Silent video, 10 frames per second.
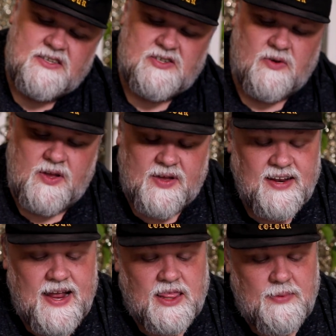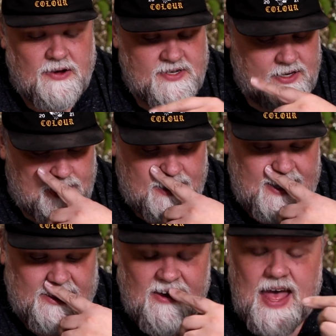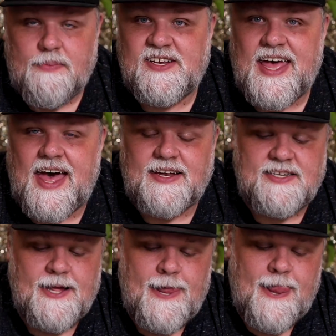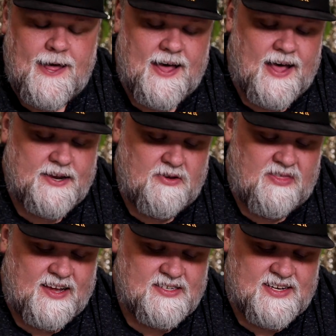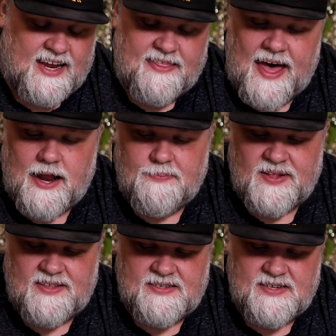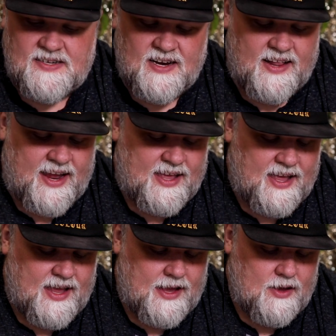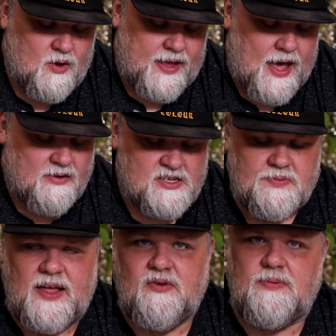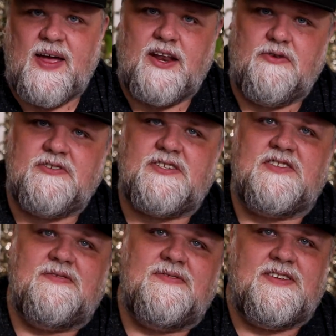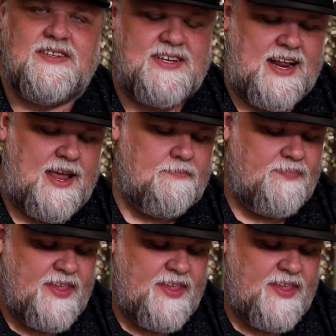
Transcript: So you can take them out to clean their habitat, do things like that, but this isn't like a, oh yeah, I was playing with my newts today.